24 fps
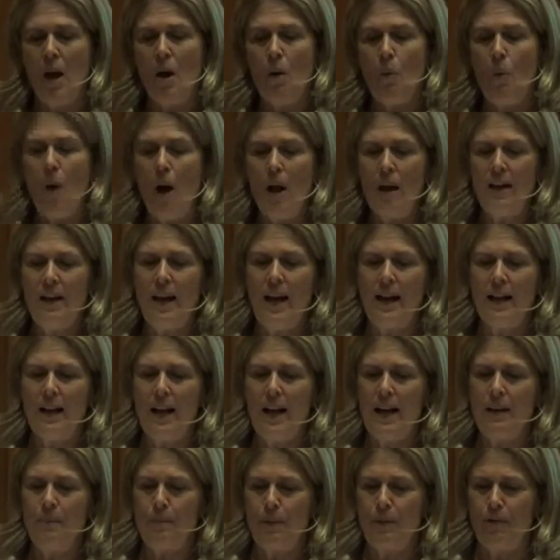While in
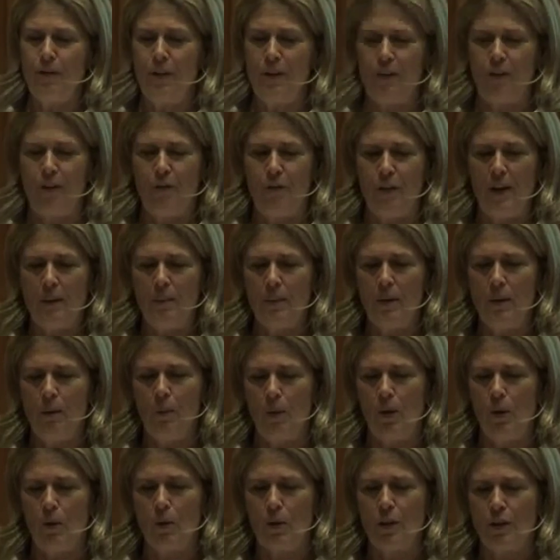Adelaide, Professor Wegman
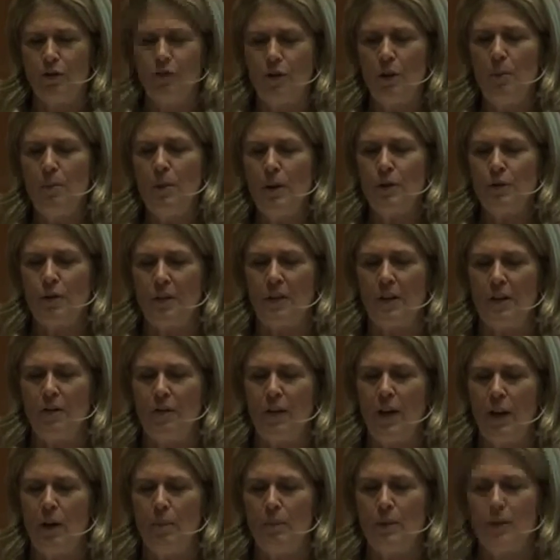will contribute to the
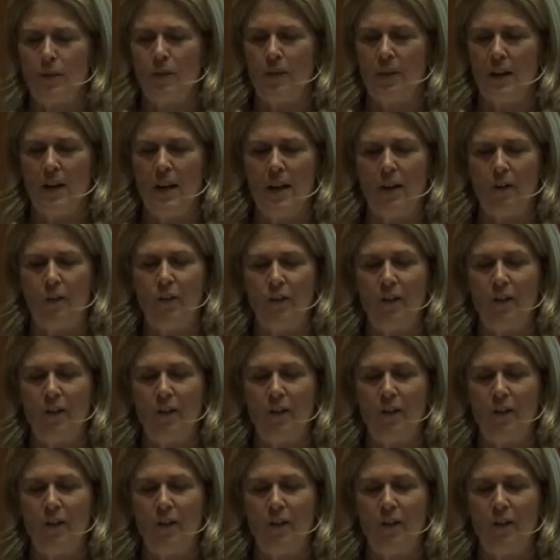development of the next